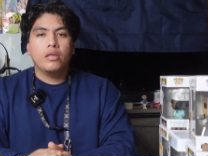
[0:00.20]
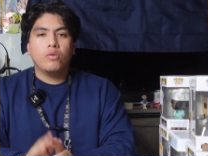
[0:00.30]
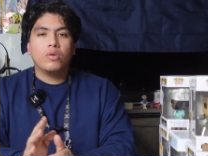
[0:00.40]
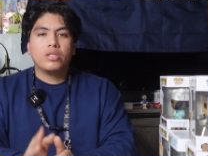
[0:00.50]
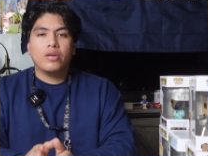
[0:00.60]

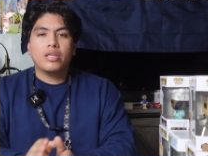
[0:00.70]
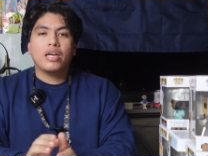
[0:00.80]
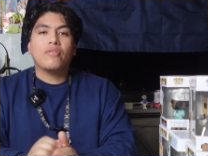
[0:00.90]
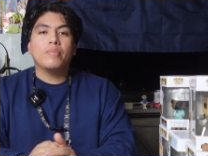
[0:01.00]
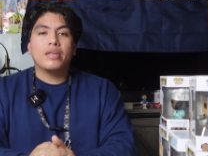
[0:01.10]
What's going on
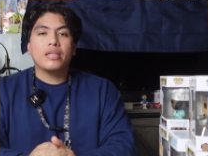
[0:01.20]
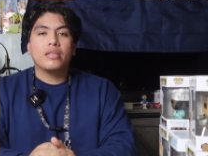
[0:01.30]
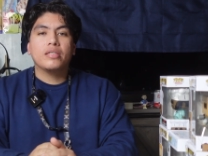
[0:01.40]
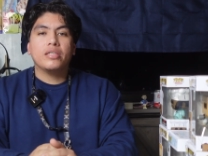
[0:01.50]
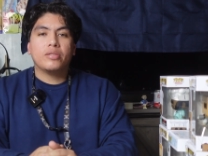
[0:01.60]
everybody,
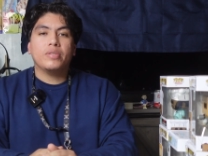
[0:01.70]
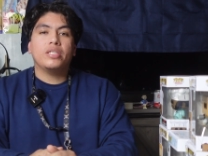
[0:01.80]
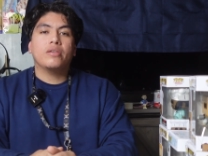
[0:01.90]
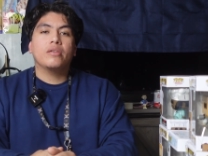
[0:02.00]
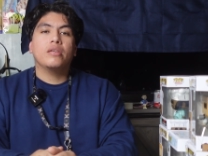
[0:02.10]
Killswitch
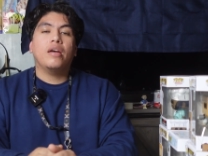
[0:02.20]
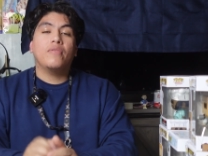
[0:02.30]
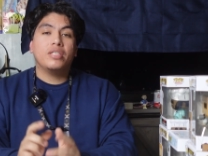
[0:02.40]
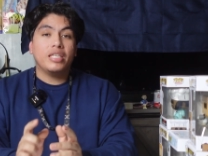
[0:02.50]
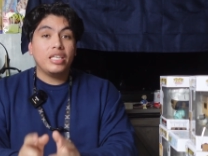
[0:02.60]
here, and
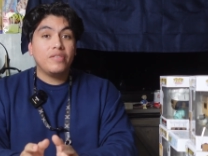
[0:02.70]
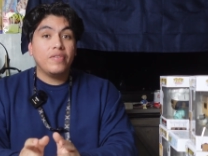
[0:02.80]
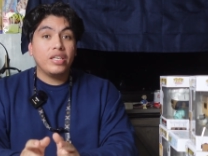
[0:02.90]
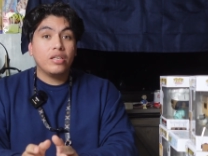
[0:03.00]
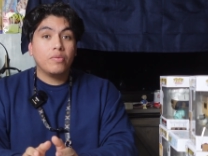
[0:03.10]
for today's
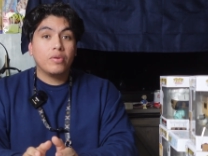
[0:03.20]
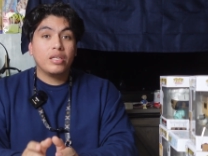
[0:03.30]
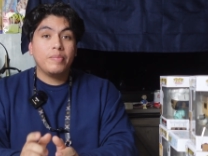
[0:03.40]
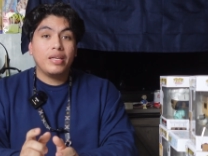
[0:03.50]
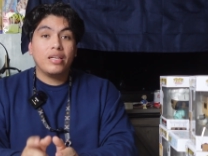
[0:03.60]
video we're
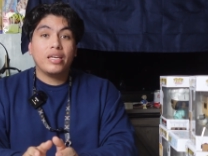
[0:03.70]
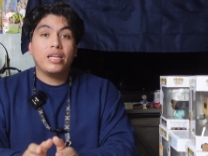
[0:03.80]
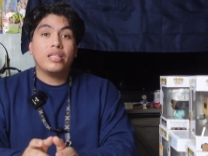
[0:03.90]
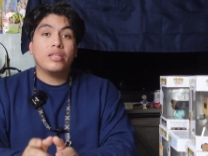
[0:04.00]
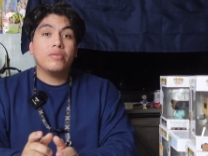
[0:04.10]
going to be looking
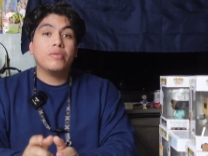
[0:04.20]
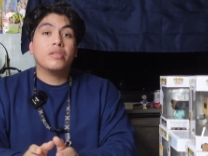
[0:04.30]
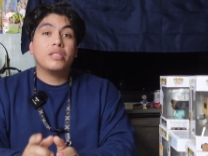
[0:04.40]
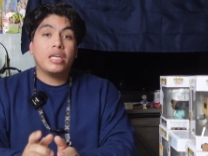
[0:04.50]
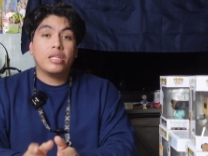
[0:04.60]
at the new
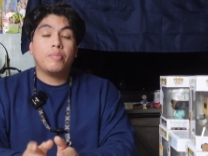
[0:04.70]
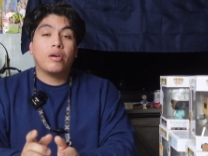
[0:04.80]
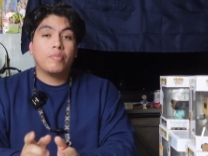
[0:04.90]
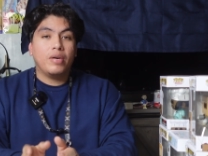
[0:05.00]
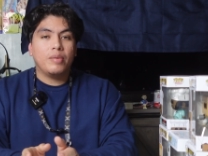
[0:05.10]
South
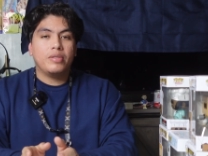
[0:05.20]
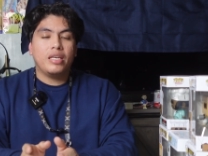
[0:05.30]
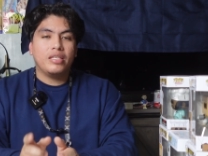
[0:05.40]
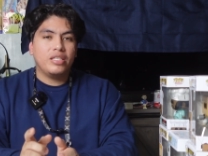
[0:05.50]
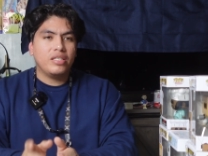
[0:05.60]
Park Pops
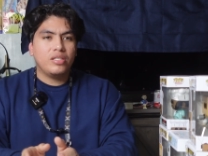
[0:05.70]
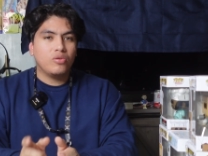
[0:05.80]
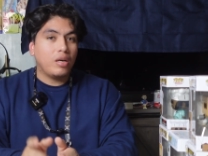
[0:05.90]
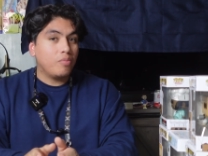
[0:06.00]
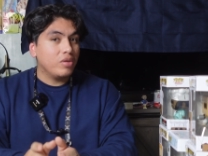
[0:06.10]
that just
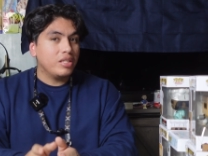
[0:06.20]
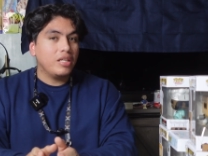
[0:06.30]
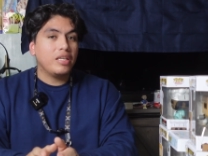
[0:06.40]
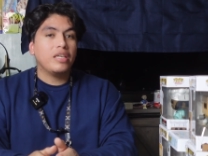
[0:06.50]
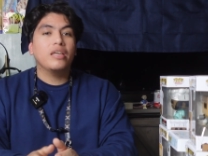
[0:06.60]
dropped
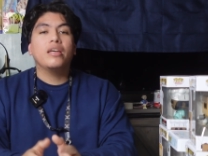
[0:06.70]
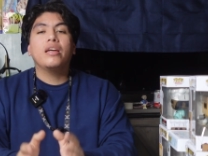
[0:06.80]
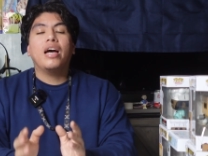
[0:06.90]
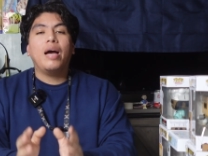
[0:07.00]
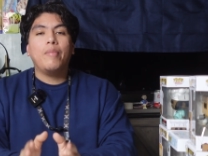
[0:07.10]
recently.
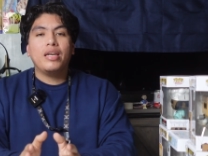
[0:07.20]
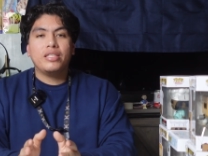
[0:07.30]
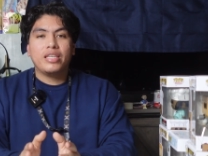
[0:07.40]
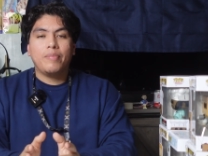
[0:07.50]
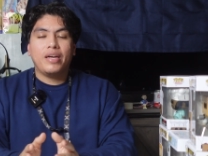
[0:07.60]
I managed
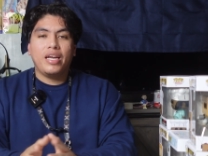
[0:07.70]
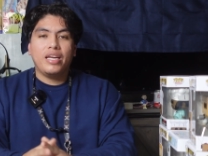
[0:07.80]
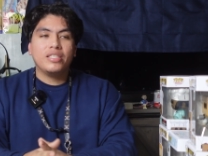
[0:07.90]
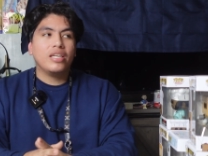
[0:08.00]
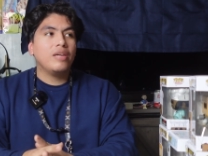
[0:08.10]
to get my
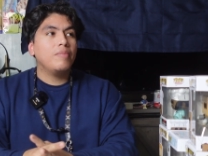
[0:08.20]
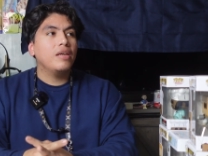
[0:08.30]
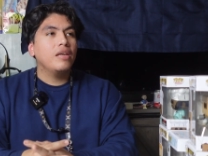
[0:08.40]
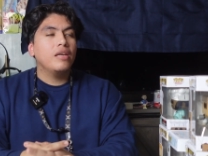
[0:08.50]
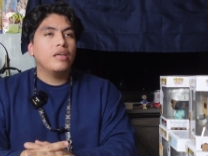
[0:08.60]
hands on them,
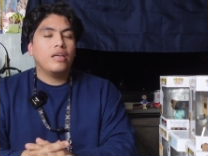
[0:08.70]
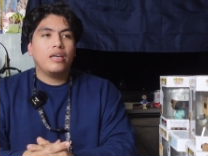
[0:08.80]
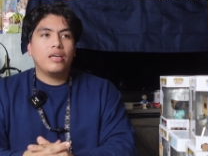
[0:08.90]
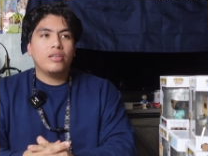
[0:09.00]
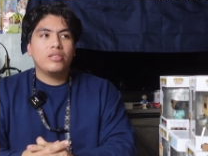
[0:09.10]

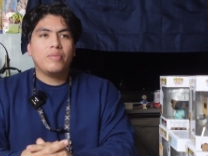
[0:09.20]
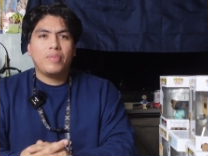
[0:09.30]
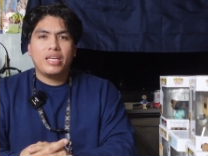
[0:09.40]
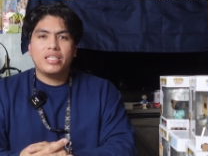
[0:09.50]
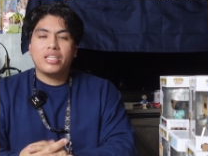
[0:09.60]
uh, there's a
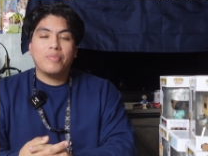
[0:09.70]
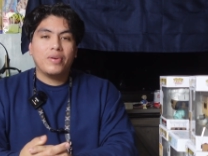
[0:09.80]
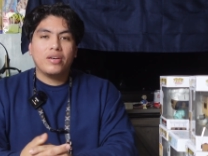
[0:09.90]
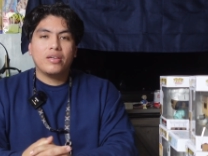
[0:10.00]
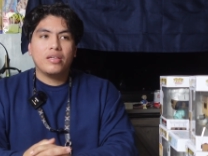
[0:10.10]
place at the
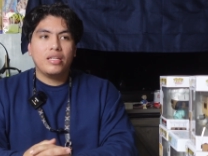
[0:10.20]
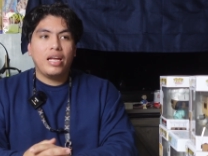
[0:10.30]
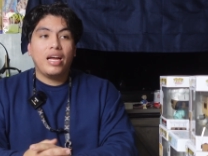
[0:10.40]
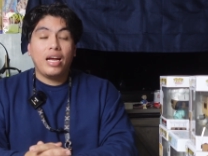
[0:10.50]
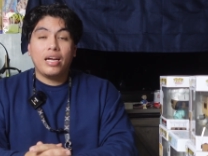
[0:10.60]
mall
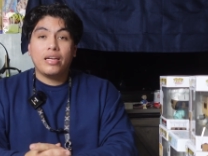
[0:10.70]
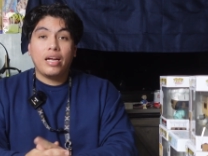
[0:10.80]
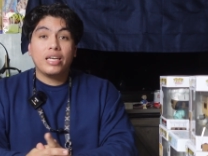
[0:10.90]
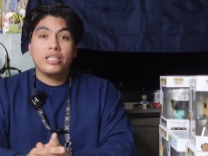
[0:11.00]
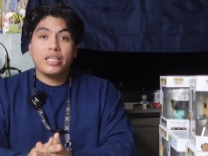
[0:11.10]
that
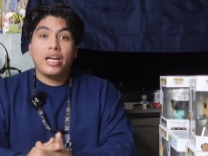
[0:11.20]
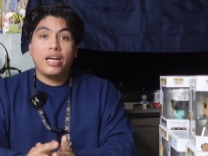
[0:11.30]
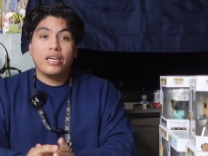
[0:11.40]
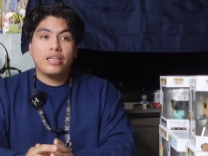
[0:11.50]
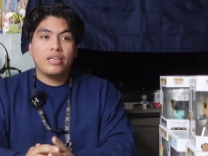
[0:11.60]
actually
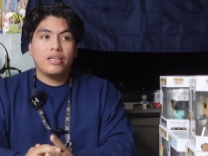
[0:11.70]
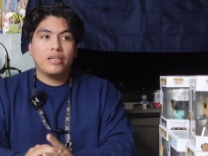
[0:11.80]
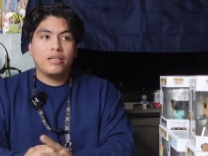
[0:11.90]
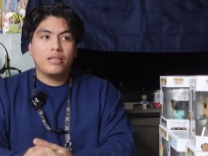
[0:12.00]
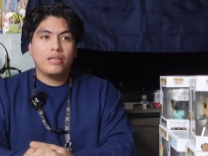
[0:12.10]
had
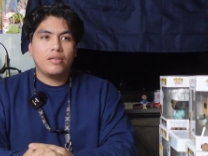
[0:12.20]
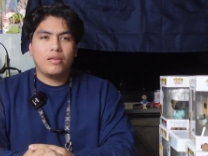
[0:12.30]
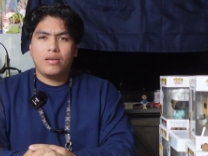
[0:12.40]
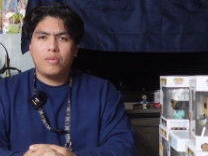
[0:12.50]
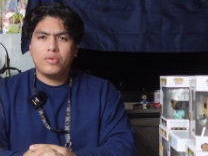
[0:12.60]
a,
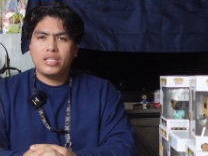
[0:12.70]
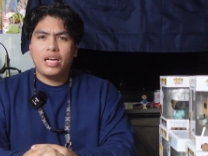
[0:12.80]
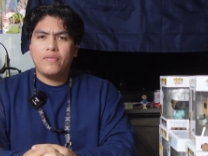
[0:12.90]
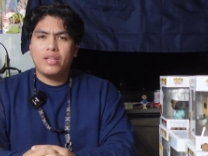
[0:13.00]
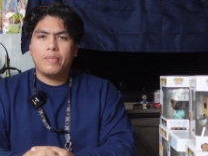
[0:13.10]
almost
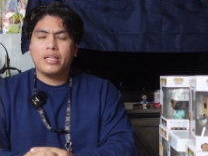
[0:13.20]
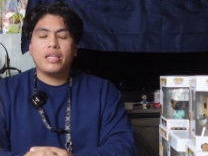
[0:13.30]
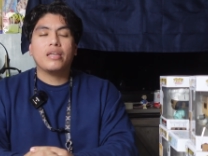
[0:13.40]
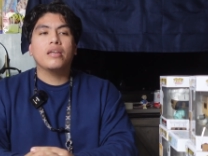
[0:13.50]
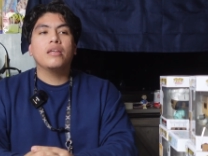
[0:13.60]
half of them I
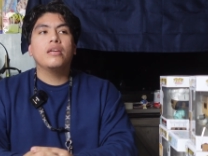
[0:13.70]
think.